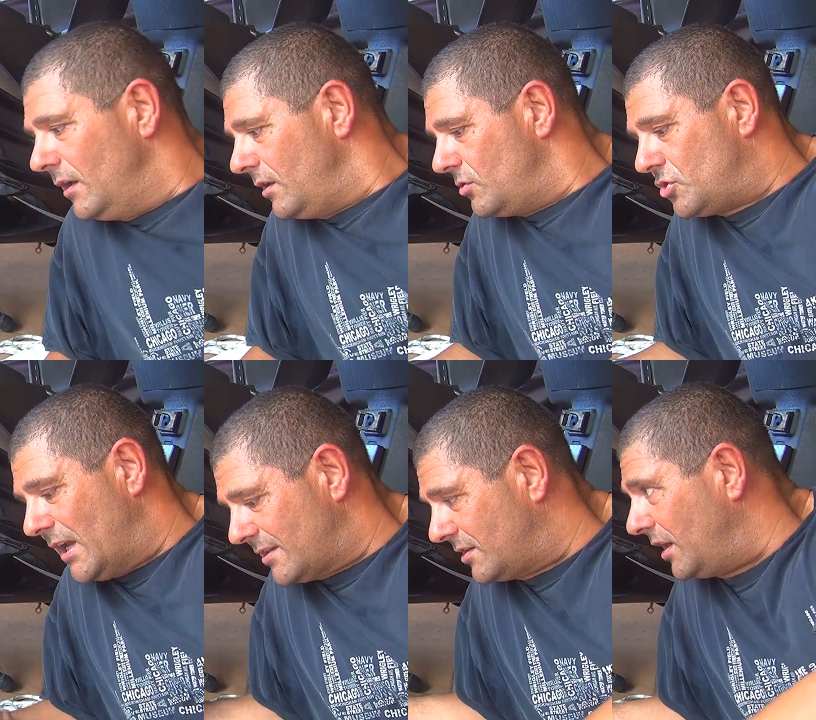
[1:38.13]
You
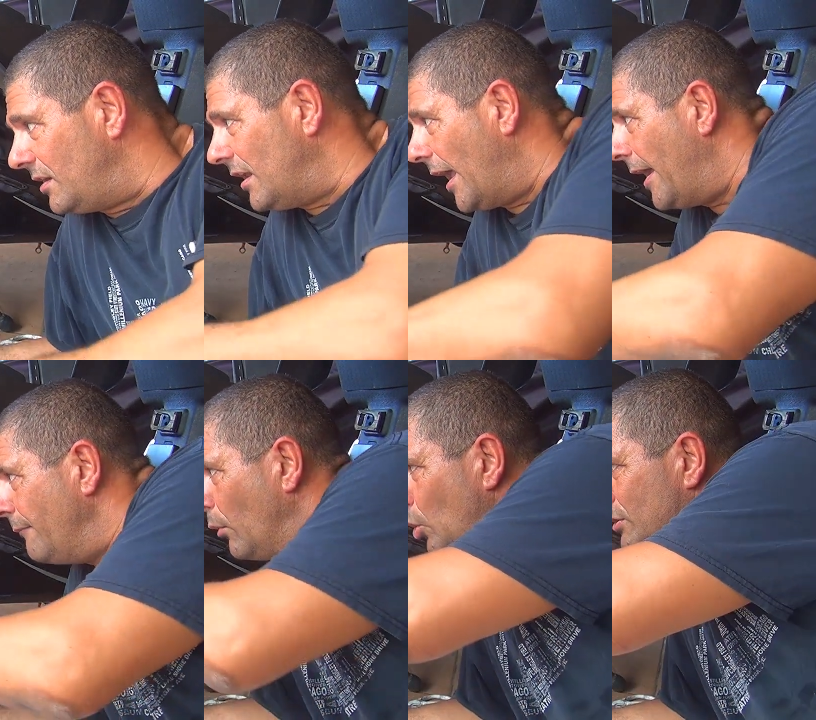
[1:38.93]
just need a
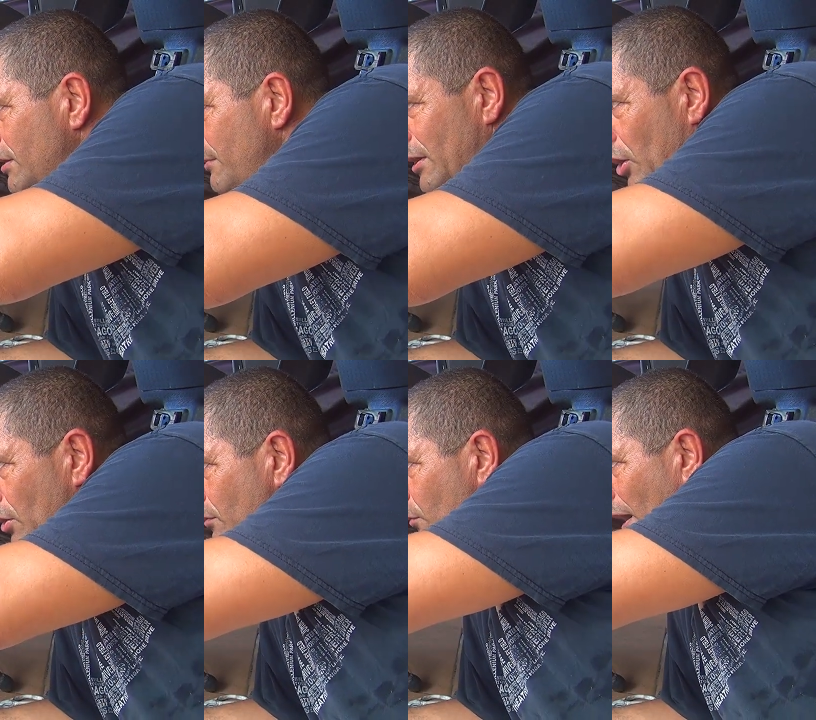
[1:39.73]

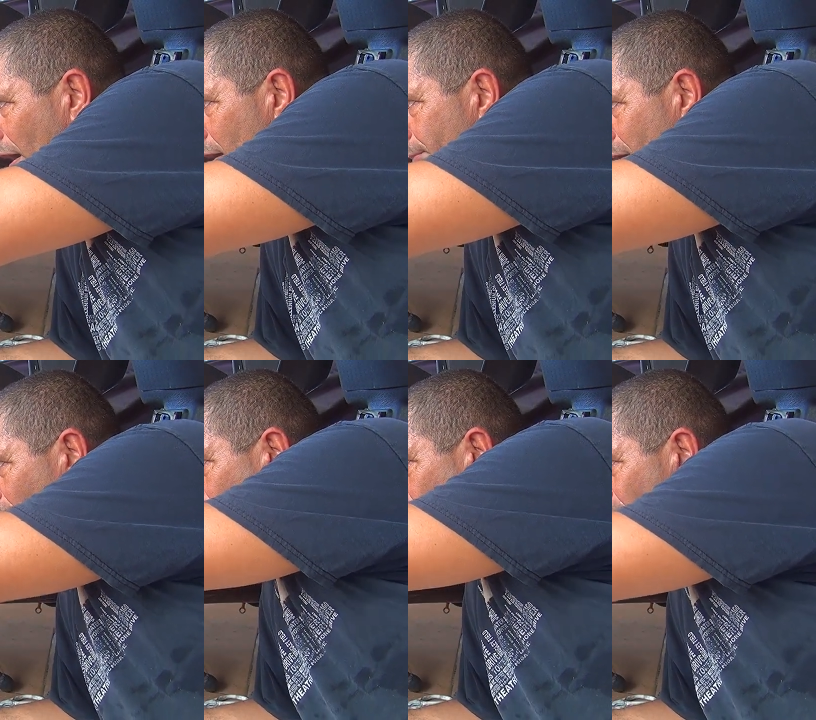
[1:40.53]
multimeter right up
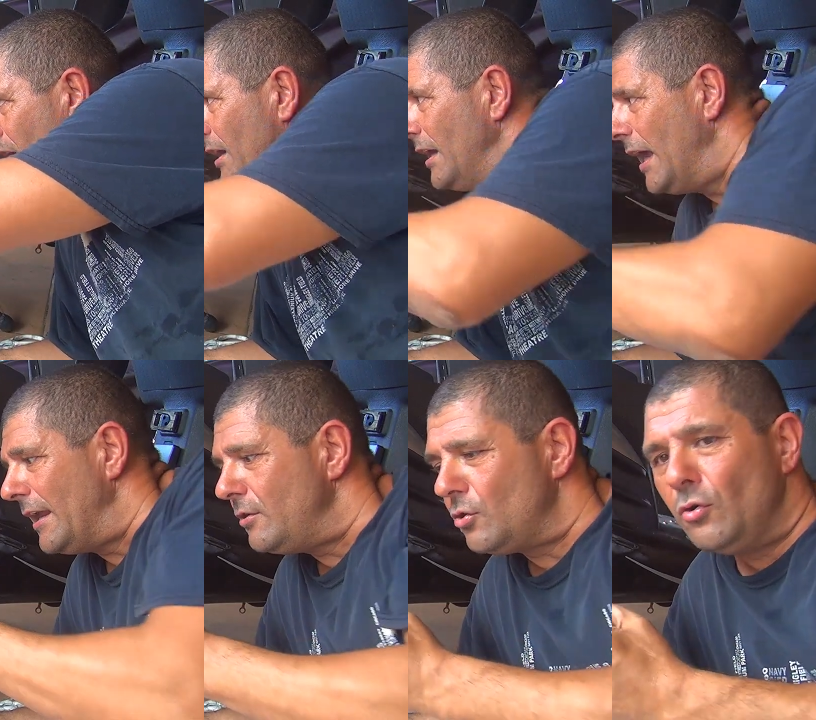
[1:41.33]
here
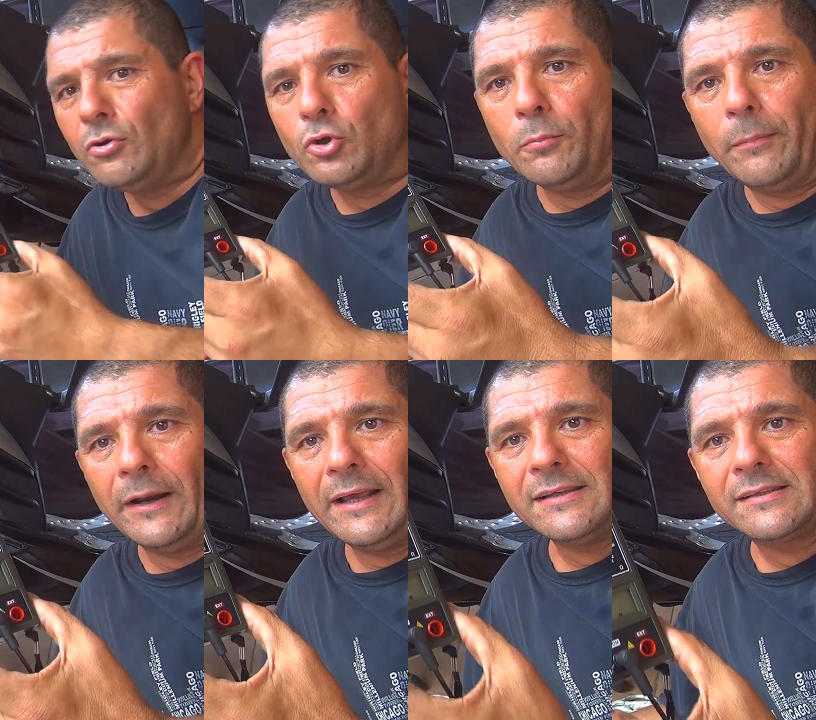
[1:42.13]
and you're going to
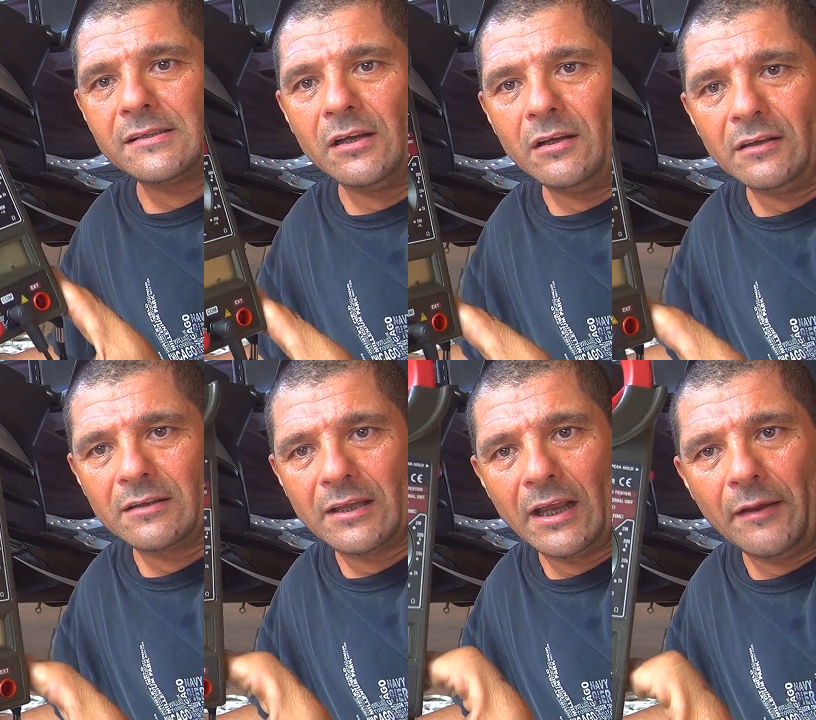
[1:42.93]
place uh,
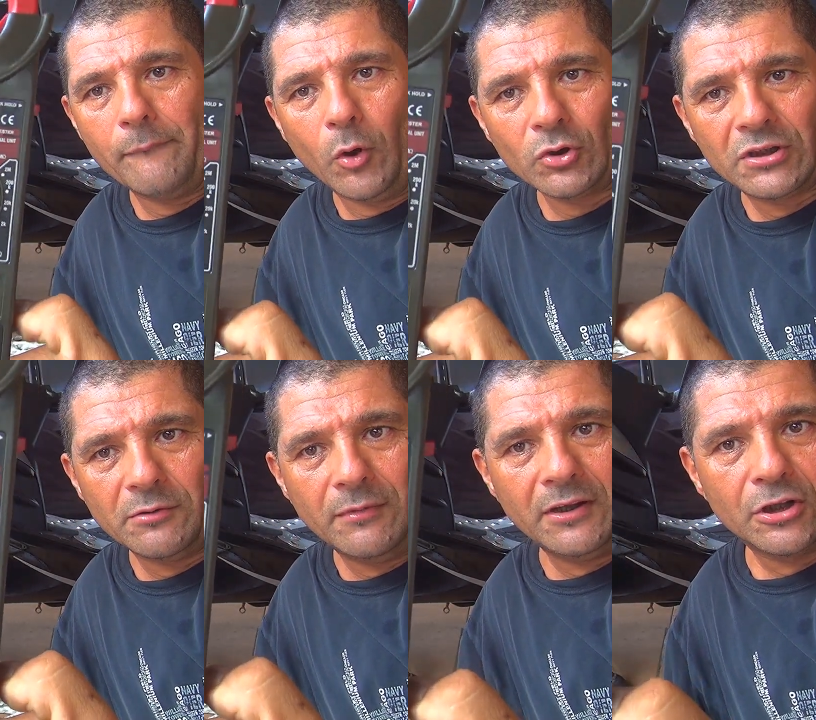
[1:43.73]
the
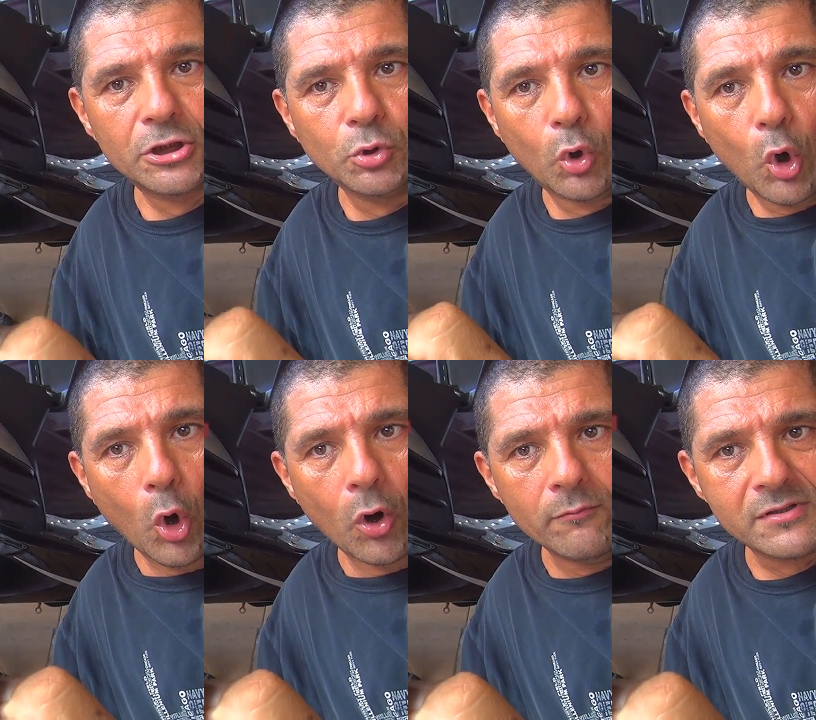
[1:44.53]
multimeter to
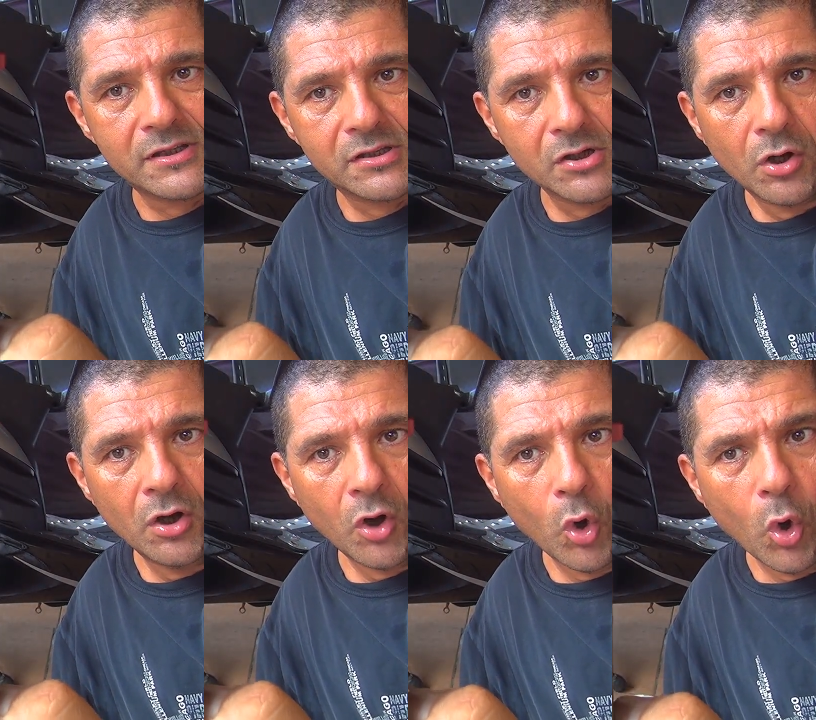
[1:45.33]
ohms.
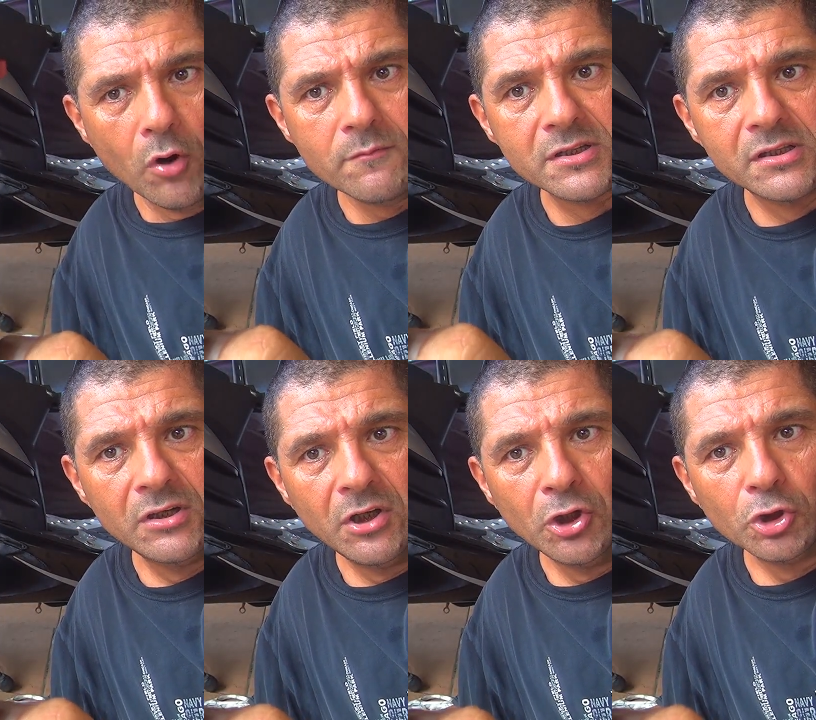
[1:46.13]
Ohms
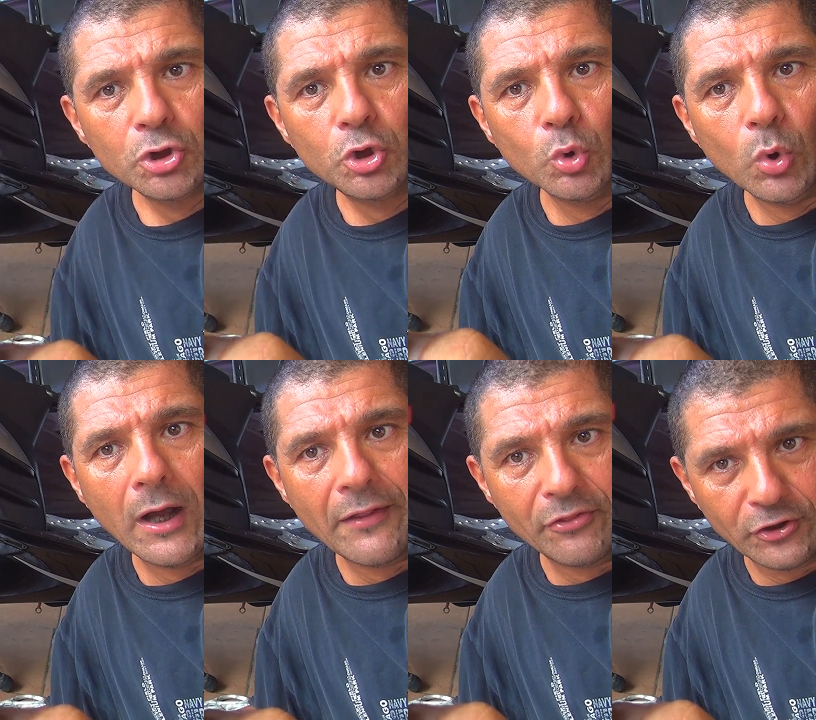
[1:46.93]

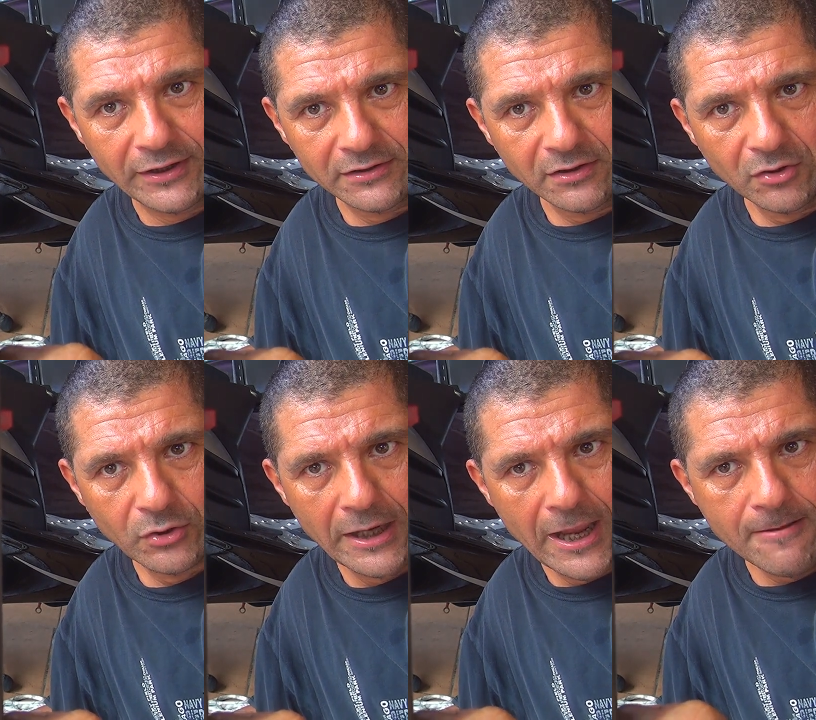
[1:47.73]
200,
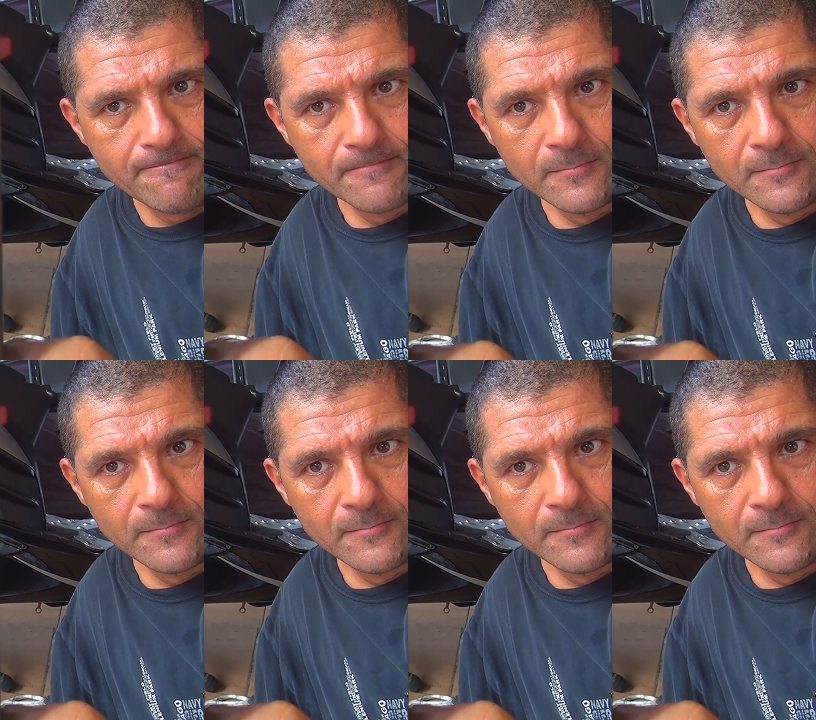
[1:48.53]
okay?